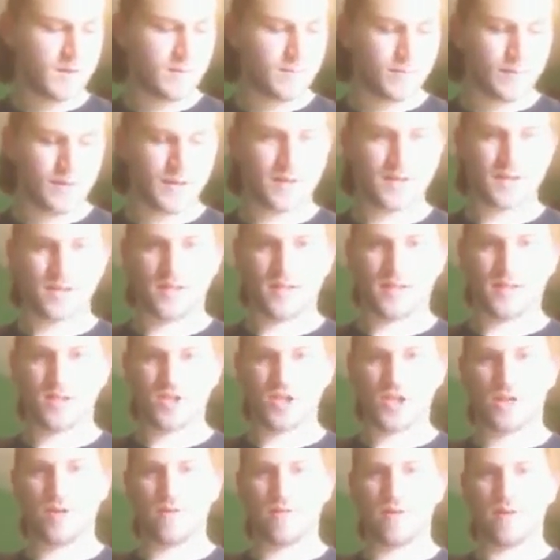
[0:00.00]
But in
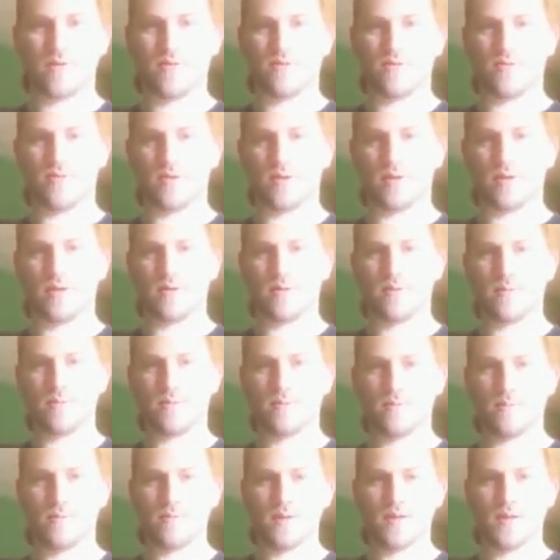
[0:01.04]
general, for
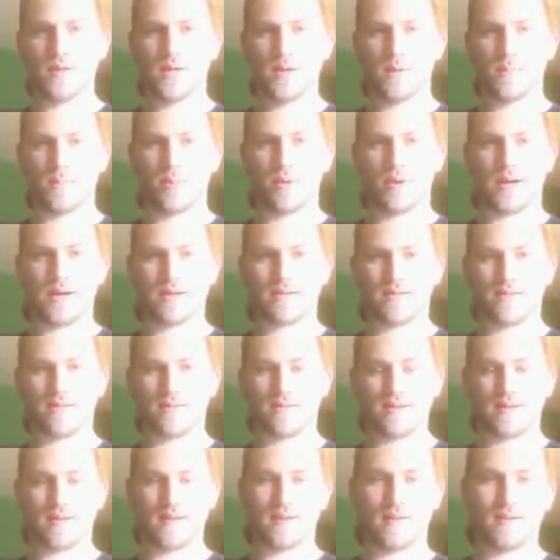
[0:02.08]

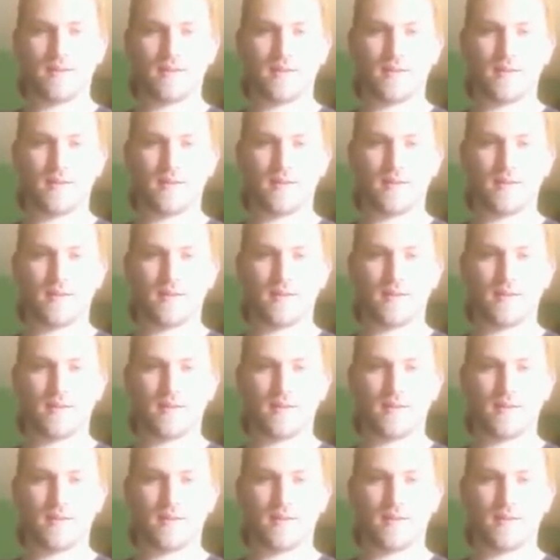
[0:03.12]
practicing,